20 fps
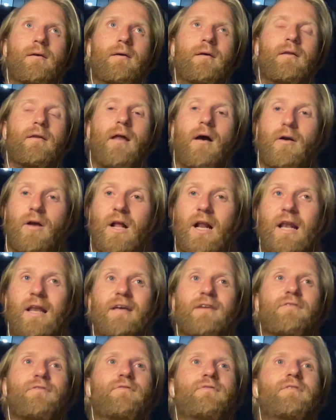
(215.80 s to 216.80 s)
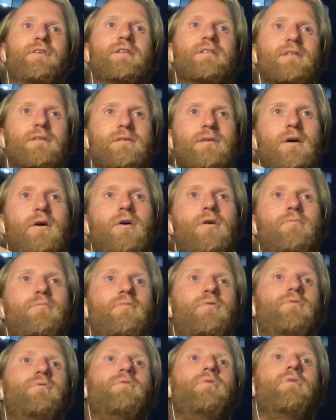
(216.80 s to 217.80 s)
Now, cliff is a term
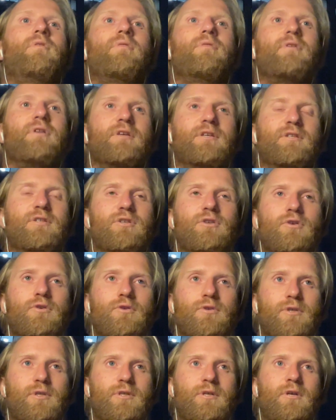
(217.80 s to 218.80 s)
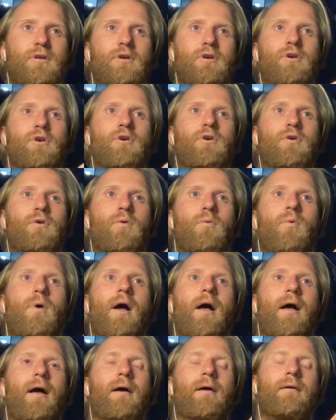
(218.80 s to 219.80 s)
that is used
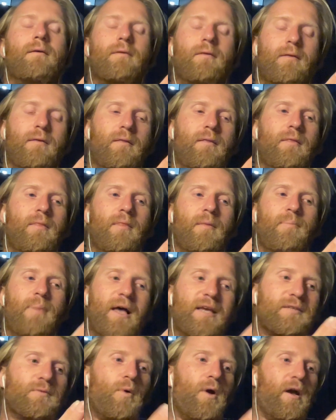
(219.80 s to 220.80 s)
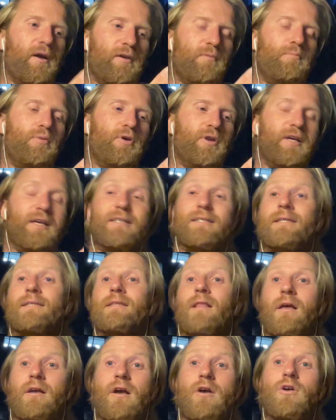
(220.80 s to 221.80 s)
where the best way I can put it is it's
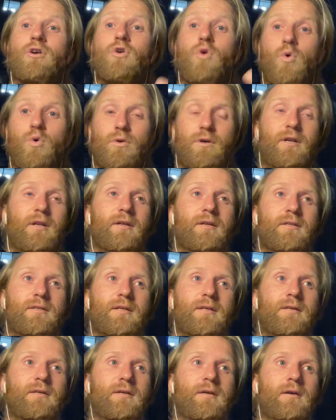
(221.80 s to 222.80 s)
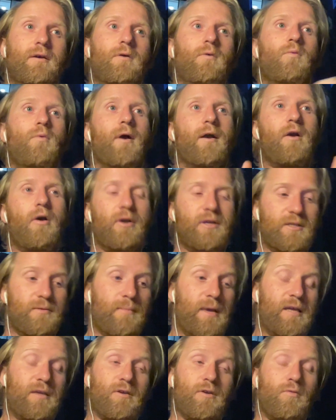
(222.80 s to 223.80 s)
like a gauntlet. We're going to
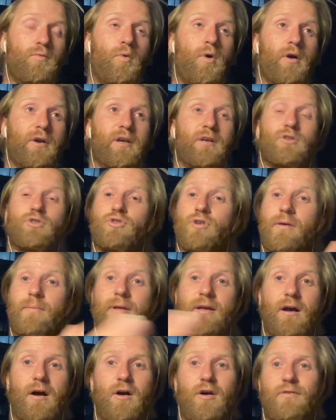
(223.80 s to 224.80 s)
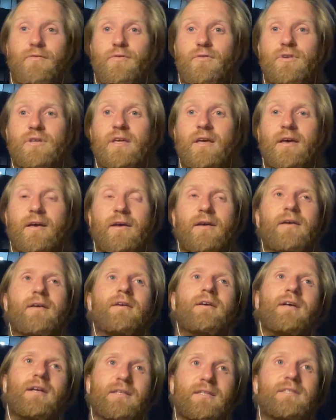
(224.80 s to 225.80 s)
make you work extremely hard for a year
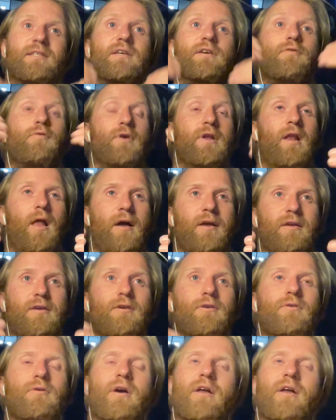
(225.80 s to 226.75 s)
and see if we like you.